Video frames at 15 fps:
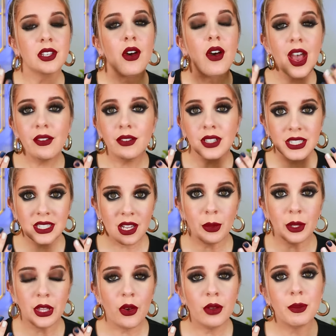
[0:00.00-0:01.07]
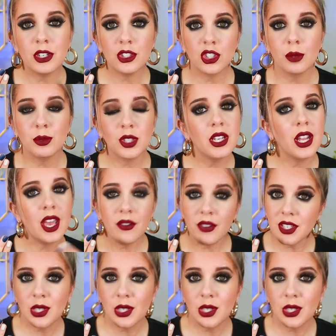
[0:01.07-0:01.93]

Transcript: I'll have a link down below in my description every